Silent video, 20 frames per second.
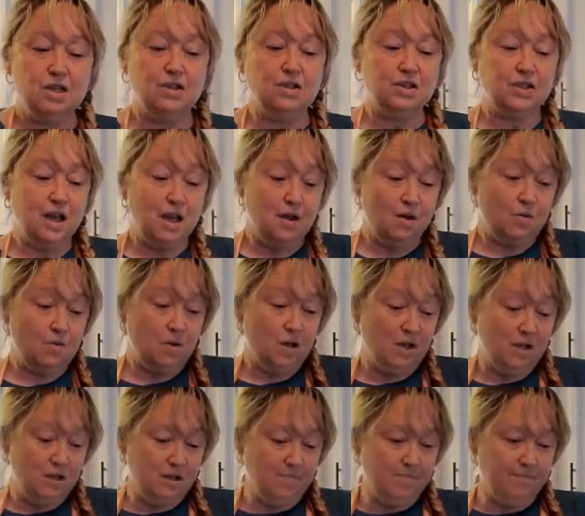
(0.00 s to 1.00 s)
So
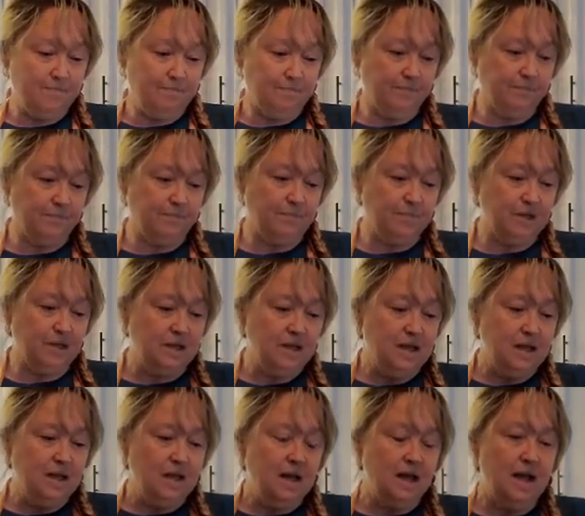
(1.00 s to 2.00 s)

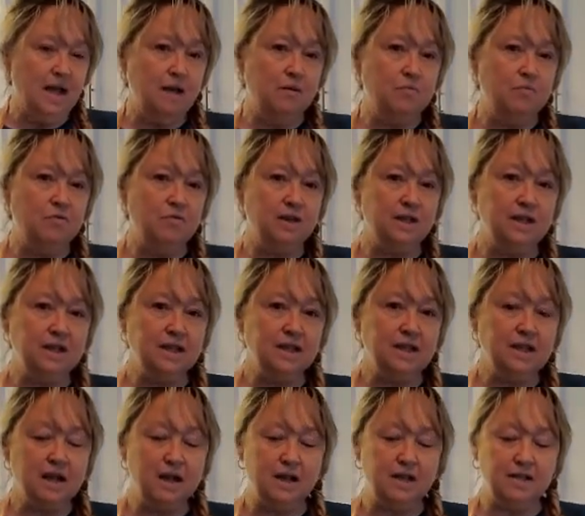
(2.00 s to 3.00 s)
I'm
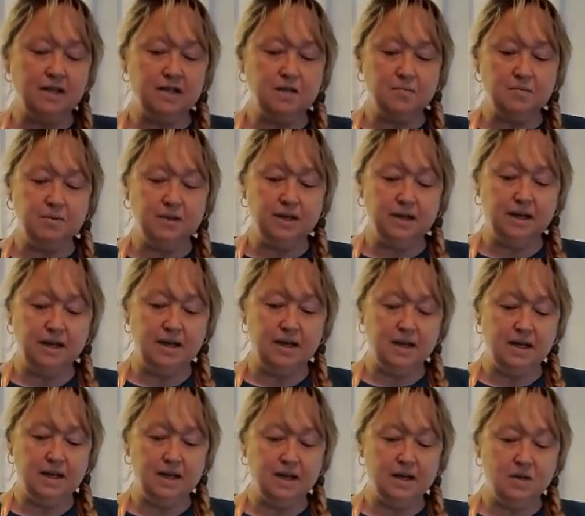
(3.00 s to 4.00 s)
really
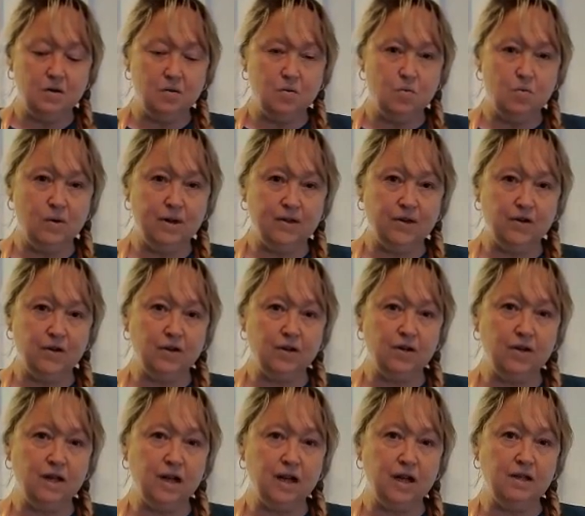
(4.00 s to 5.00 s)
contemplating whether
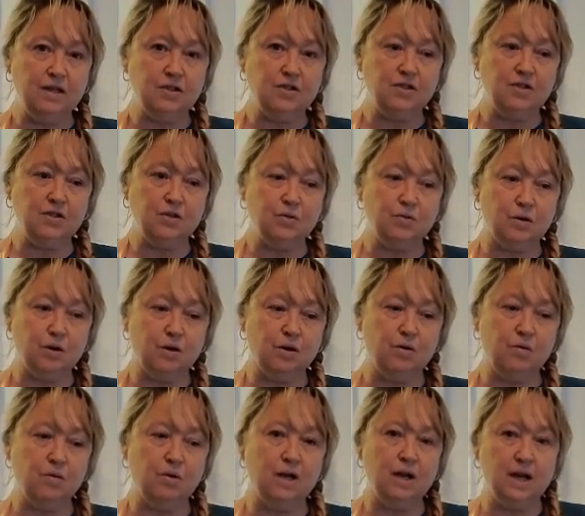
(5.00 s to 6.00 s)
or not to
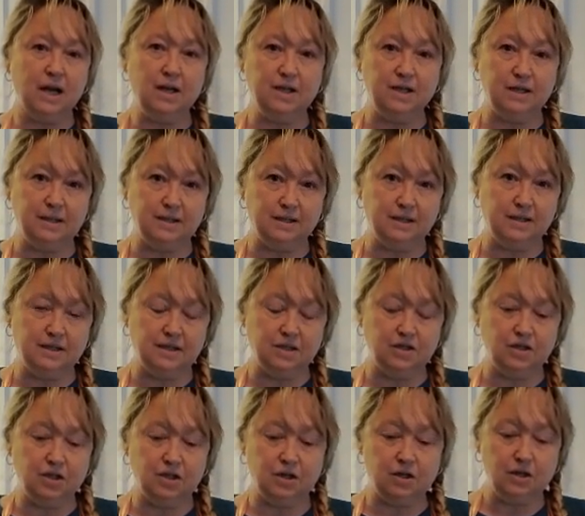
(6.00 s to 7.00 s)
grow onions
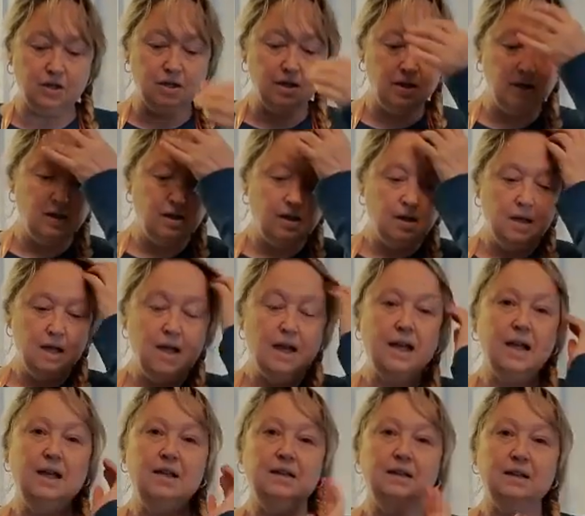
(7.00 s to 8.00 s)
this year.
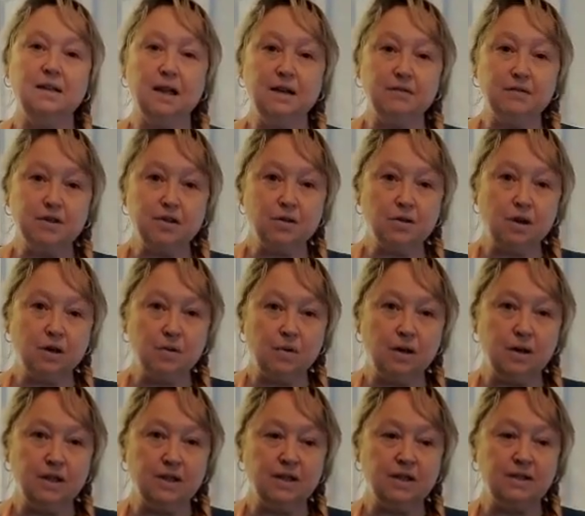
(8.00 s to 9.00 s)
I love to grow
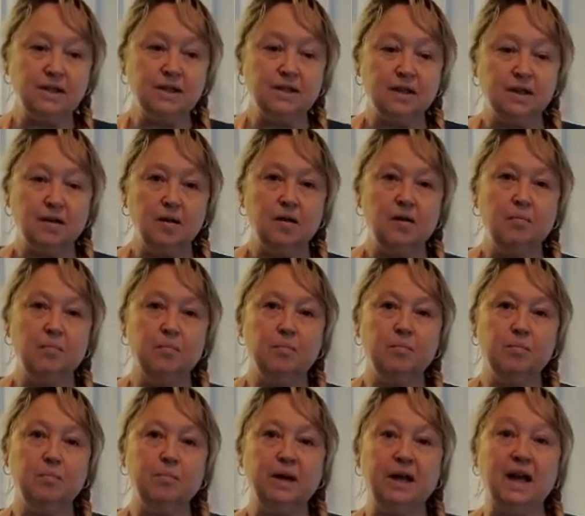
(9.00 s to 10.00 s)
onions,
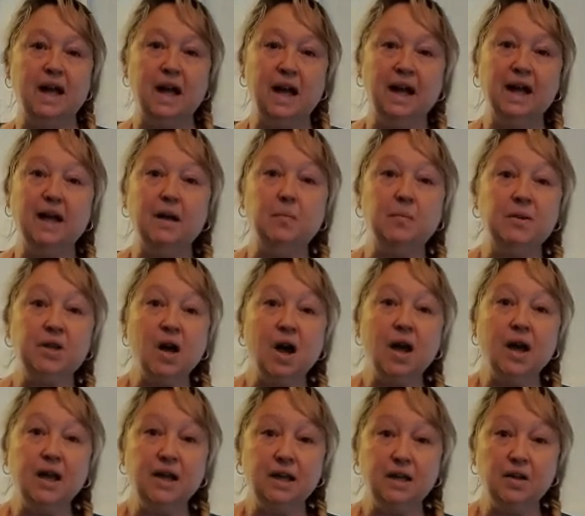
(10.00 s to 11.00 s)
but I am
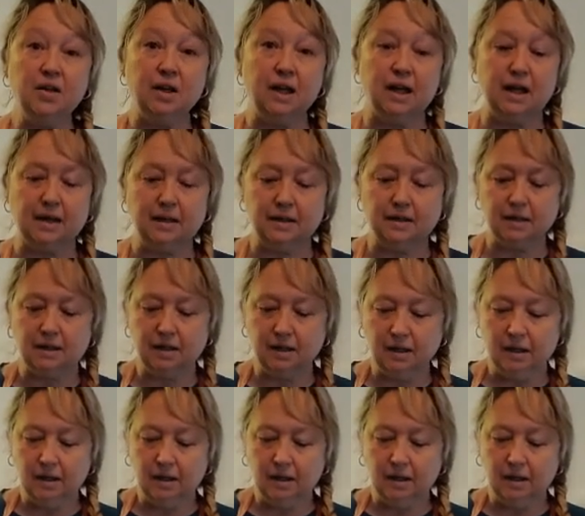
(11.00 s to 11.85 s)
not any good at it.